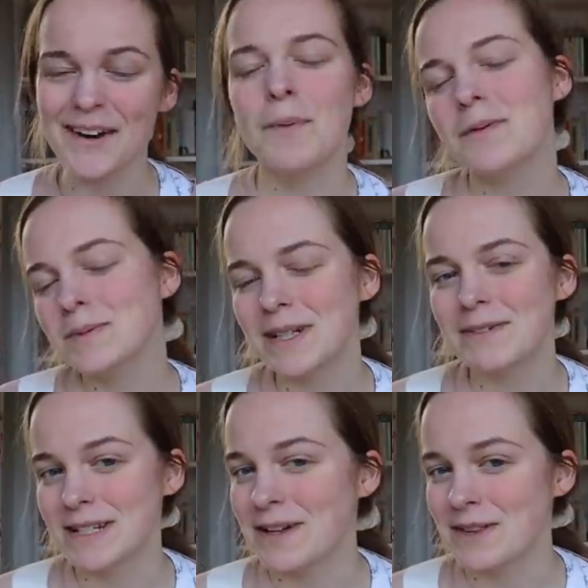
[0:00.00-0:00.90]
You probably
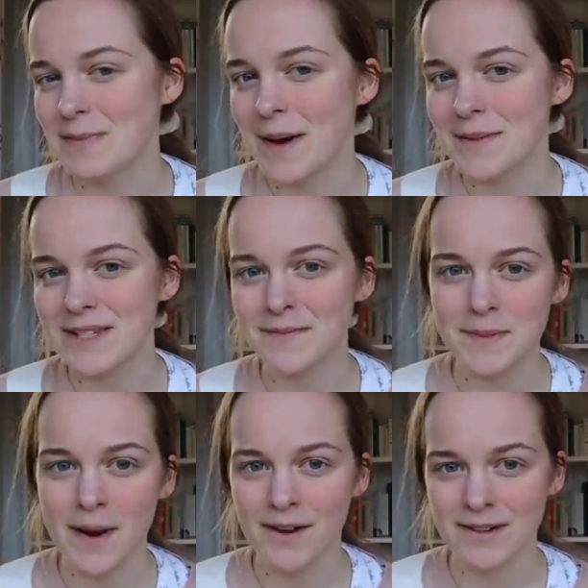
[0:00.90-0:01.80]
already know the premise of Miss
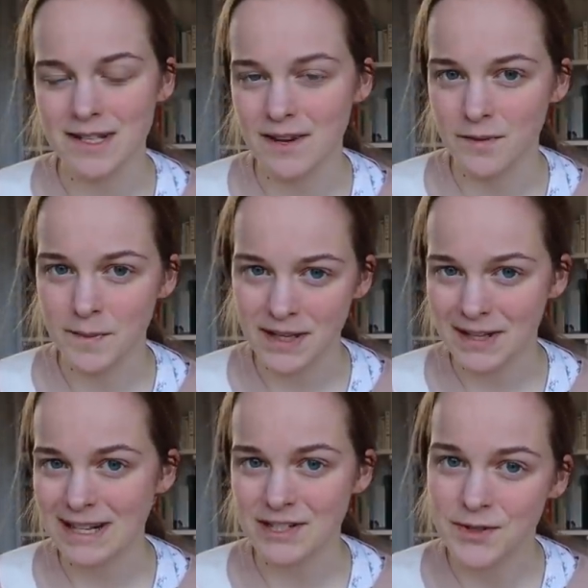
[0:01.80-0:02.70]
Peregrine's Home for
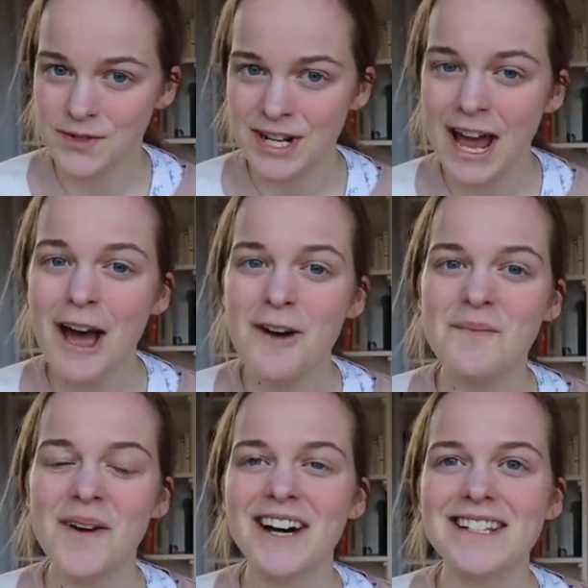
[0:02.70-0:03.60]
Peculiar Children,
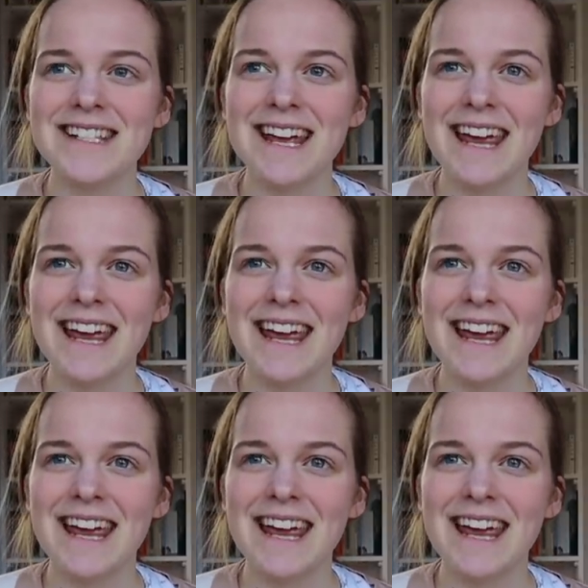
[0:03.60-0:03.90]
but